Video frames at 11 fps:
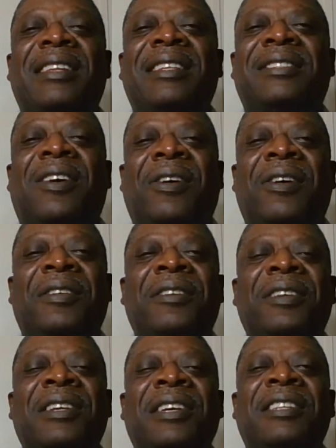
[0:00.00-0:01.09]
in his heart
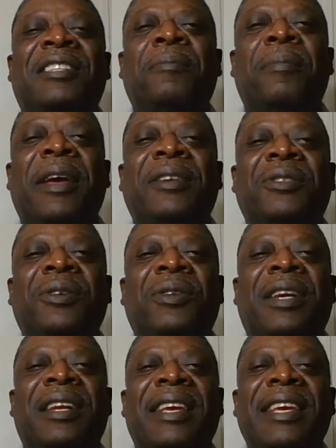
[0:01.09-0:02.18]
to make sure
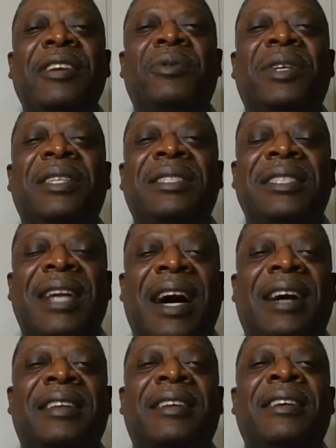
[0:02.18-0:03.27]
that he would
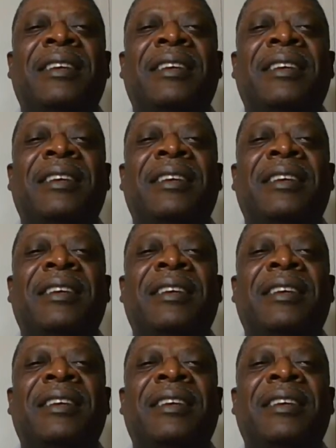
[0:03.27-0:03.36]
not